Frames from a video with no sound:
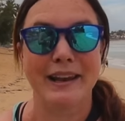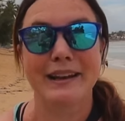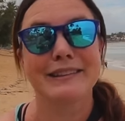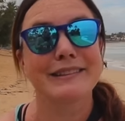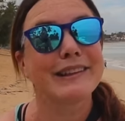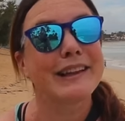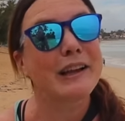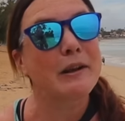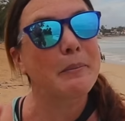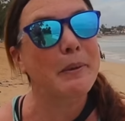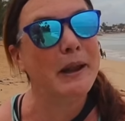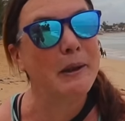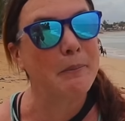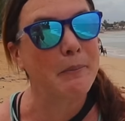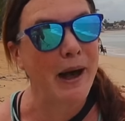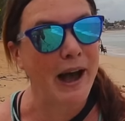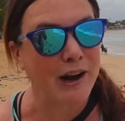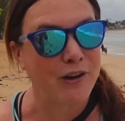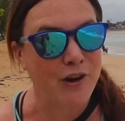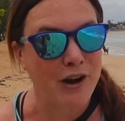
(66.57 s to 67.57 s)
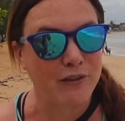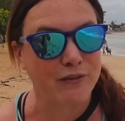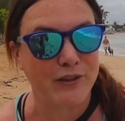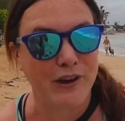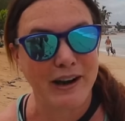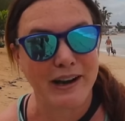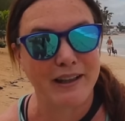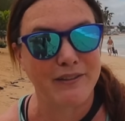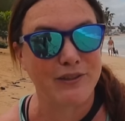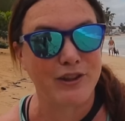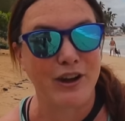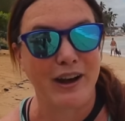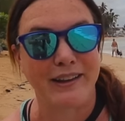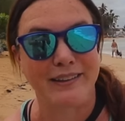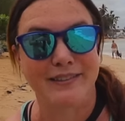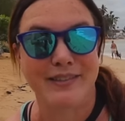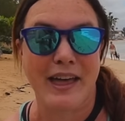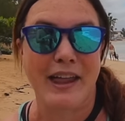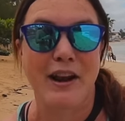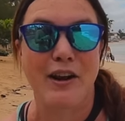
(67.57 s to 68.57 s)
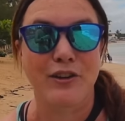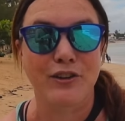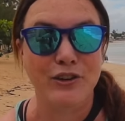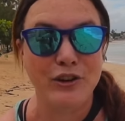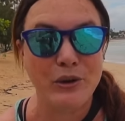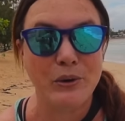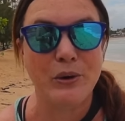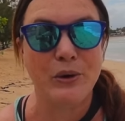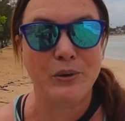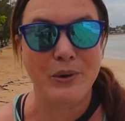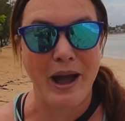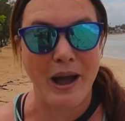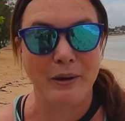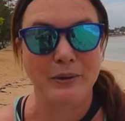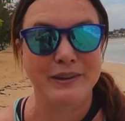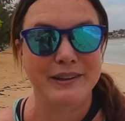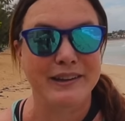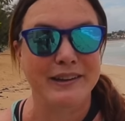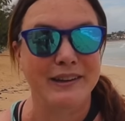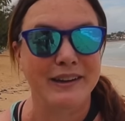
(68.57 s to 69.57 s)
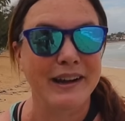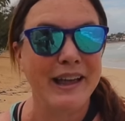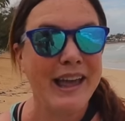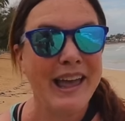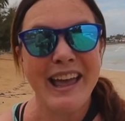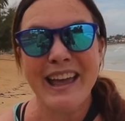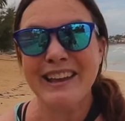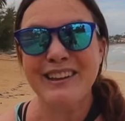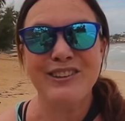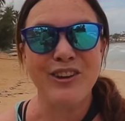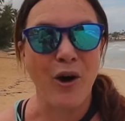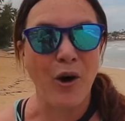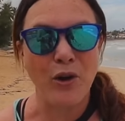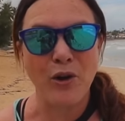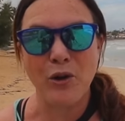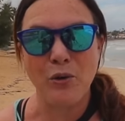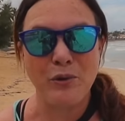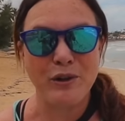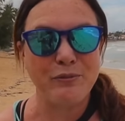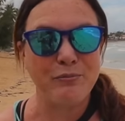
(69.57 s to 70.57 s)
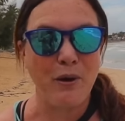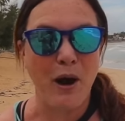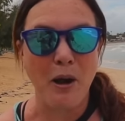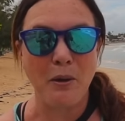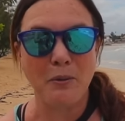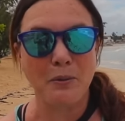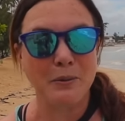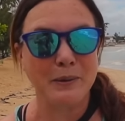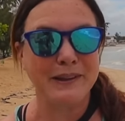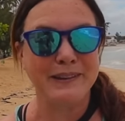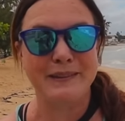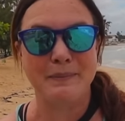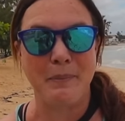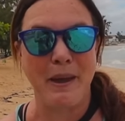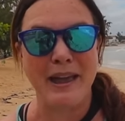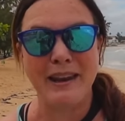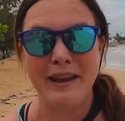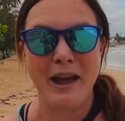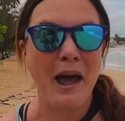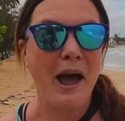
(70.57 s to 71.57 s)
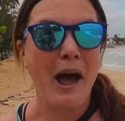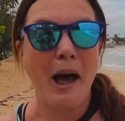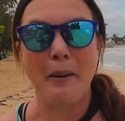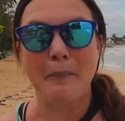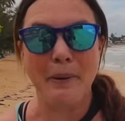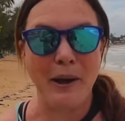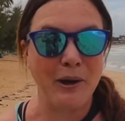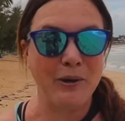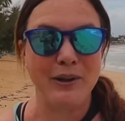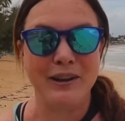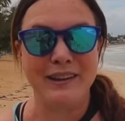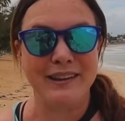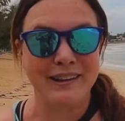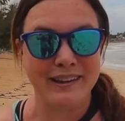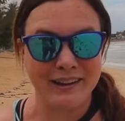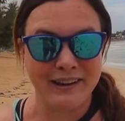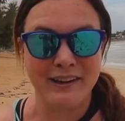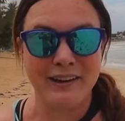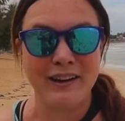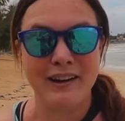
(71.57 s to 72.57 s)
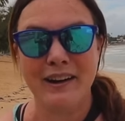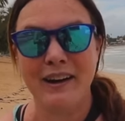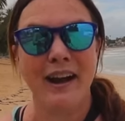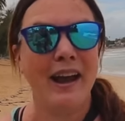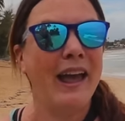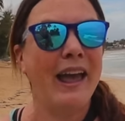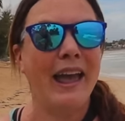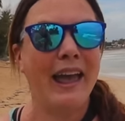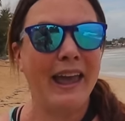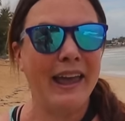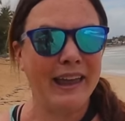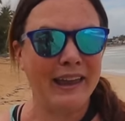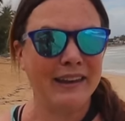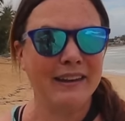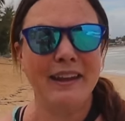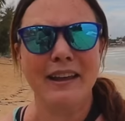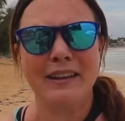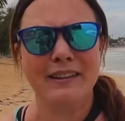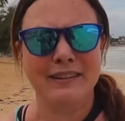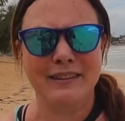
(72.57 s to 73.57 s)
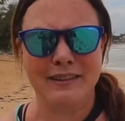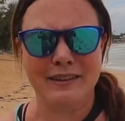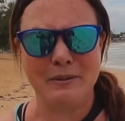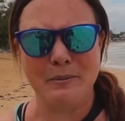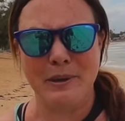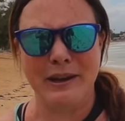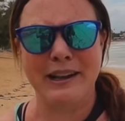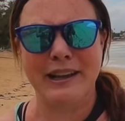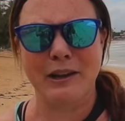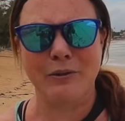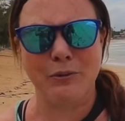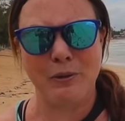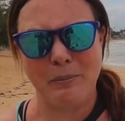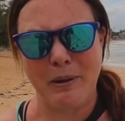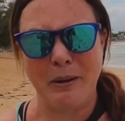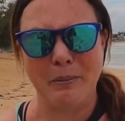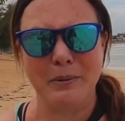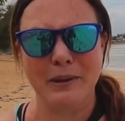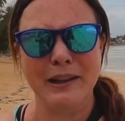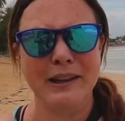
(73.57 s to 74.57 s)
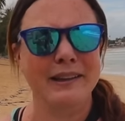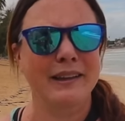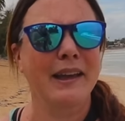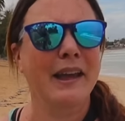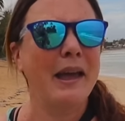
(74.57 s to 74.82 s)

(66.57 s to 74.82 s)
and a little bit of background for any of you guys that are new around here. In total, we've probably spent about a year in the Dominican Republic.